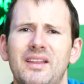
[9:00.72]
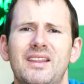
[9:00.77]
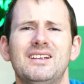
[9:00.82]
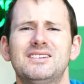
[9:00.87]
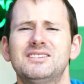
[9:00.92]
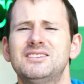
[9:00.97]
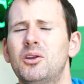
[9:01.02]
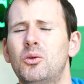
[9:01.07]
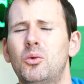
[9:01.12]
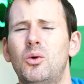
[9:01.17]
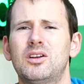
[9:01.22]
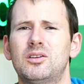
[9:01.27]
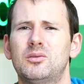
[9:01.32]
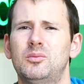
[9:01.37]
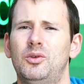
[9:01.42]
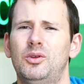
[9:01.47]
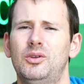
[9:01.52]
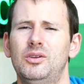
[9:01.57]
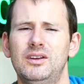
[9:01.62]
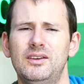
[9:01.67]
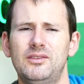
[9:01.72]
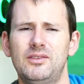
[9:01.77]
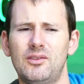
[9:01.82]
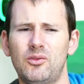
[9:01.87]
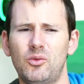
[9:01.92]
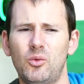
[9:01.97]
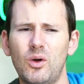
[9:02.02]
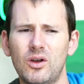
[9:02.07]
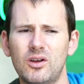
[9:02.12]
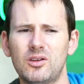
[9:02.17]
that's not a water bowl. If you
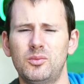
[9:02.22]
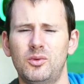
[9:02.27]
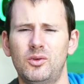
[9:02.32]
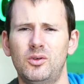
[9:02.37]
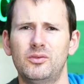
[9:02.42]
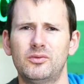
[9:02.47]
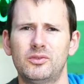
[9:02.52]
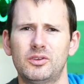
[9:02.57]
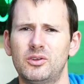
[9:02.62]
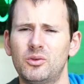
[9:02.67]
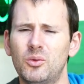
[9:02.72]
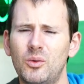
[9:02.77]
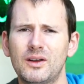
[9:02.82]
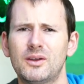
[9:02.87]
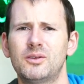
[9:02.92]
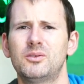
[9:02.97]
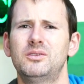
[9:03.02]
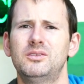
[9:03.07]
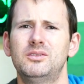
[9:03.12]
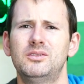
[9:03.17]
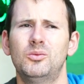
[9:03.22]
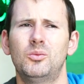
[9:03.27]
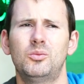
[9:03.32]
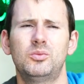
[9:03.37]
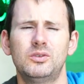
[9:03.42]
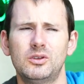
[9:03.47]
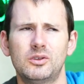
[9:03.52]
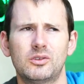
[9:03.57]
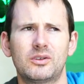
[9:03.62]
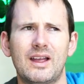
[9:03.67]
have a water bowl for
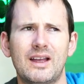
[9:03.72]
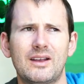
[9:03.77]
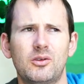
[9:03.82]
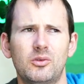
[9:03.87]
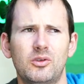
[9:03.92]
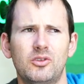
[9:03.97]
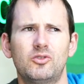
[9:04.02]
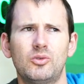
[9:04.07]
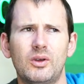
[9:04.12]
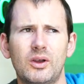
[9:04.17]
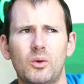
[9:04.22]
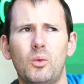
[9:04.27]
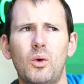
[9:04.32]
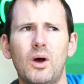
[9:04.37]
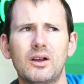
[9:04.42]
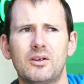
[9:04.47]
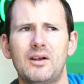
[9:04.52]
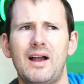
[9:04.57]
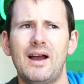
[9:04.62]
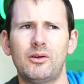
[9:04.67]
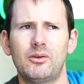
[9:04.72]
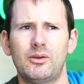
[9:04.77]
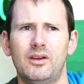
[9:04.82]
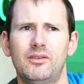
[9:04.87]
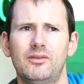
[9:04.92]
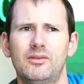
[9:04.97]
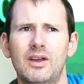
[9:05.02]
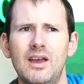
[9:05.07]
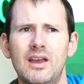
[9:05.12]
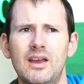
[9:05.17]
your gecko to drink water out
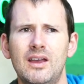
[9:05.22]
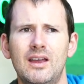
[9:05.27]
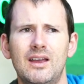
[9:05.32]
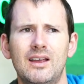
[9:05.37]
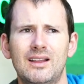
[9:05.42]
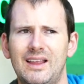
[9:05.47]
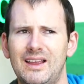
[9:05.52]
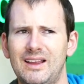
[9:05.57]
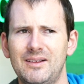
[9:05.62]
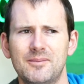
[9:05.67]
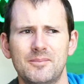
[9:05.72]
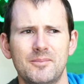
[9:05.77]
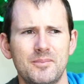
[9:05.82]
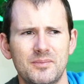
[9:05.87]
of, like,